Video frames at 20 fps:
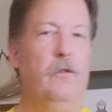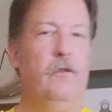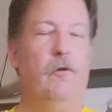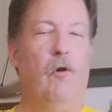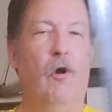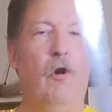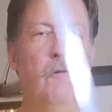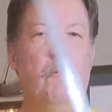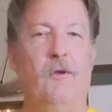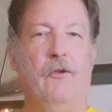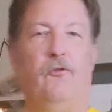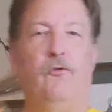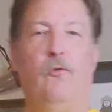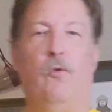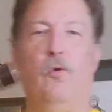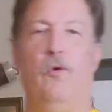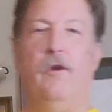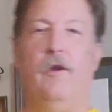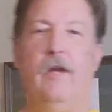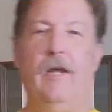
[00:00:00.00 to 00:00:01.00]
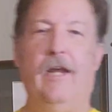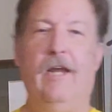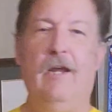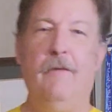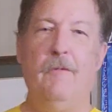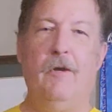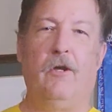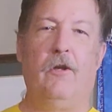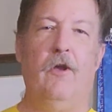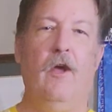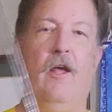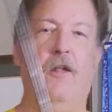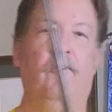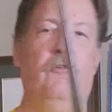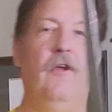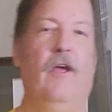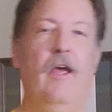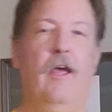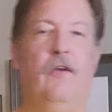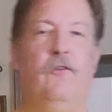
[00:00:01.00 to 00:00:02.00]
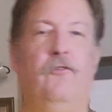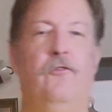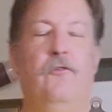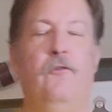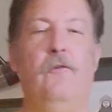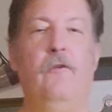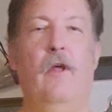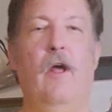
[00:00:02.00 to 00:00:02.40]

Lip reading: arming sword in a HEMA context,